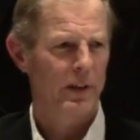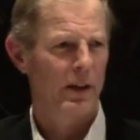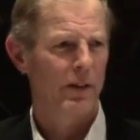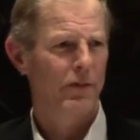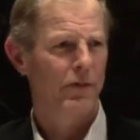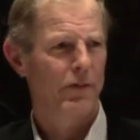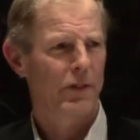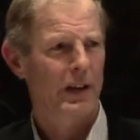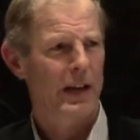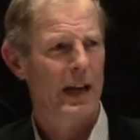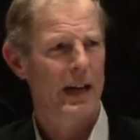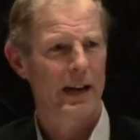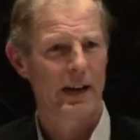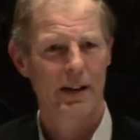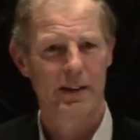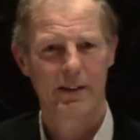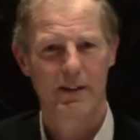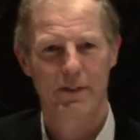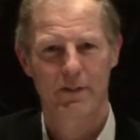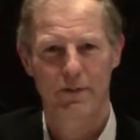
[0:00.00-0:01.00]
say, forget it,
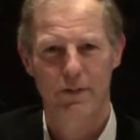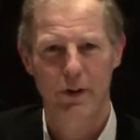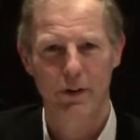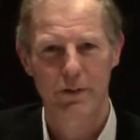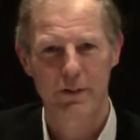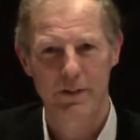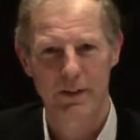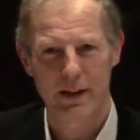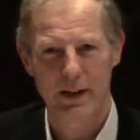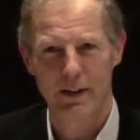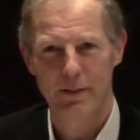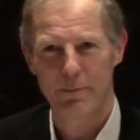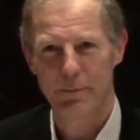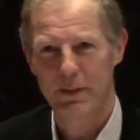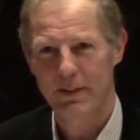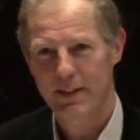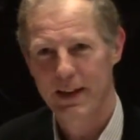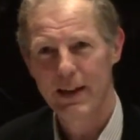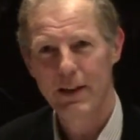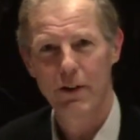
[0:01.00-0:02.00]
it's just frozen and
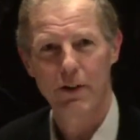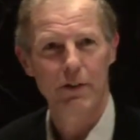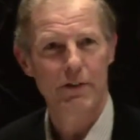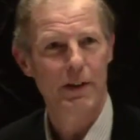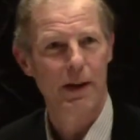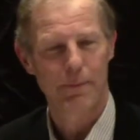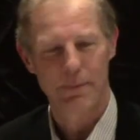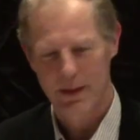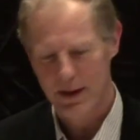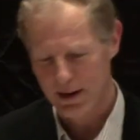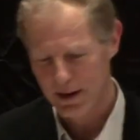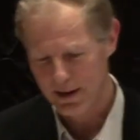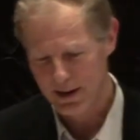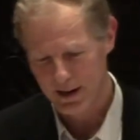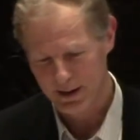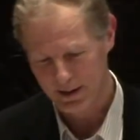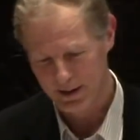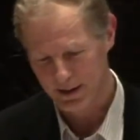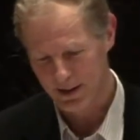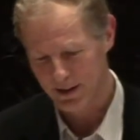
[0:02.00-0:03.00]
mosquitoes up there. I'm
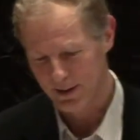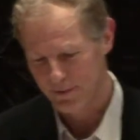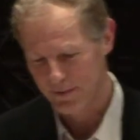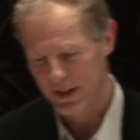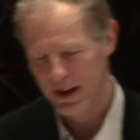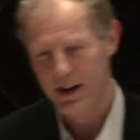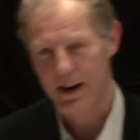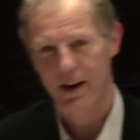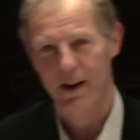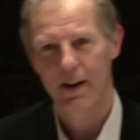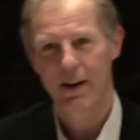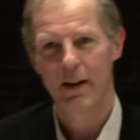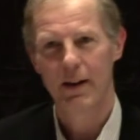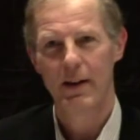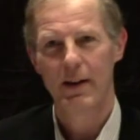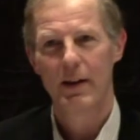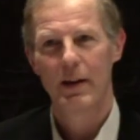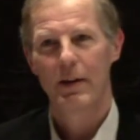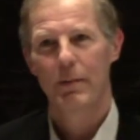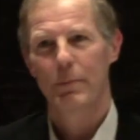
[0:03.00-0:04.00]
not going to live there.
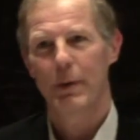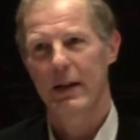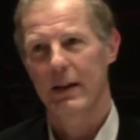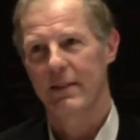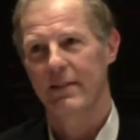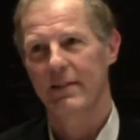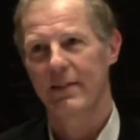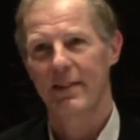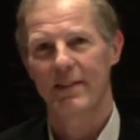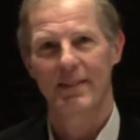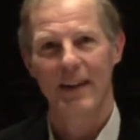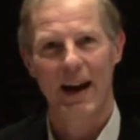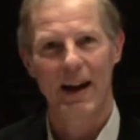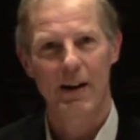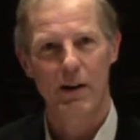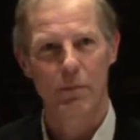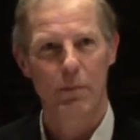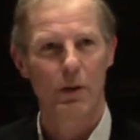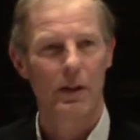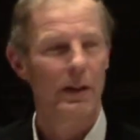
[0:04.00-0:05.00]
But it's
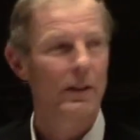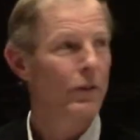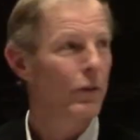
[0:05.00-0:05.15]
desirable.